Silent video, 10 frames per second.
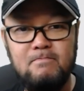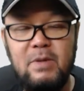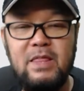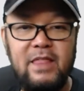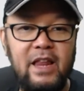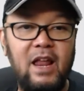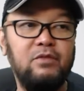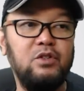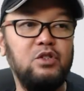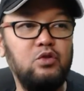but then
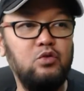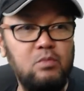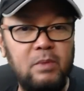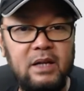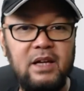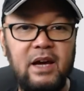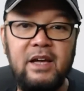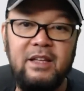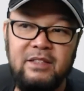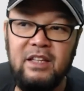after two months,
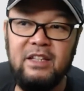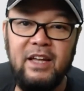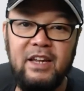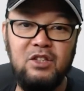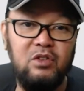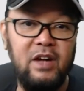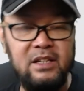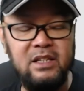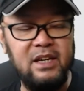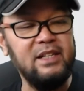I decided to
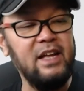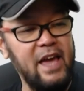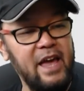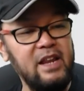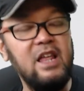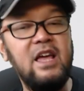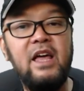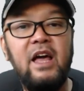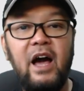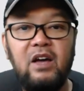cancel it again.
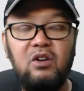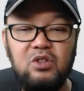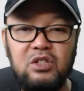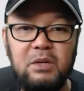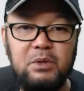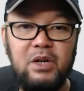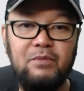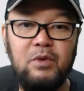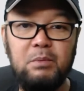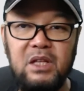I also
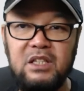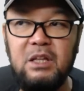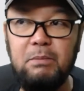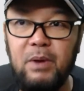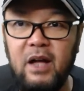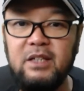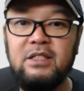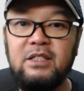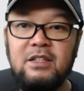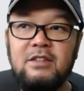subscribed from Disney
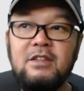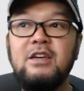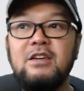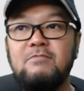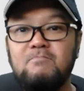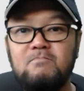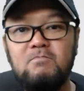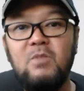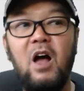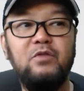Plus.
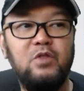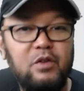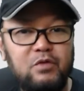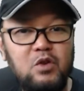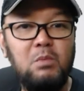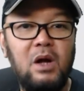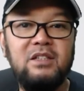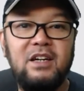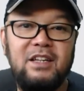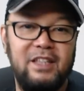After a few months,
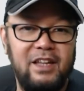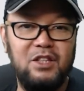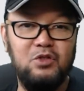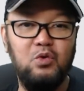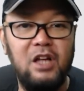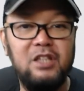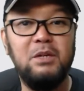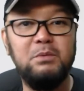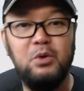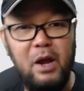I decided to
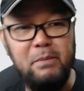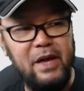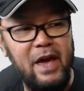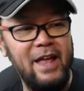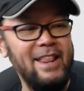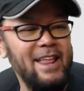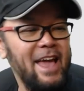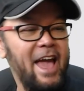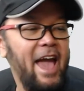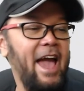unsubscribe again.
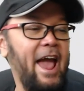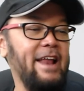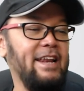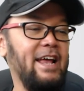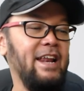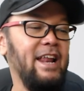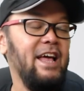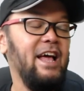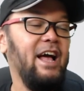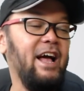And then
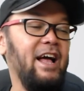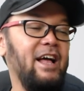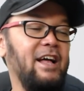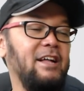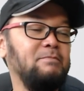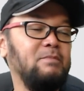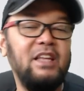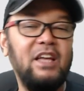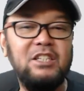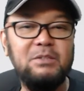uh,
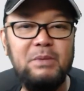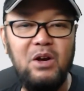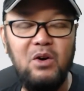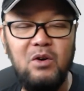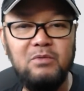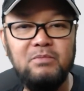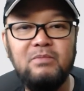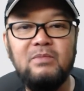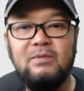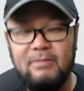H B O,
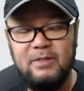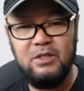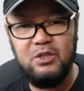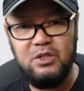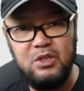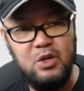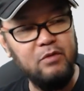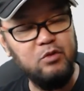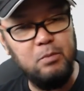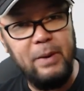there, you
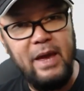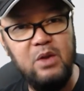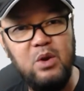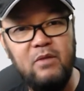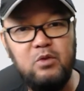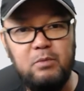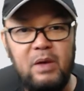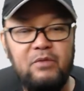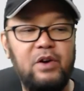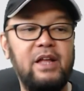have to pay, you have to
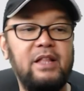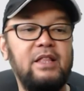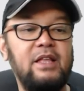pay for it.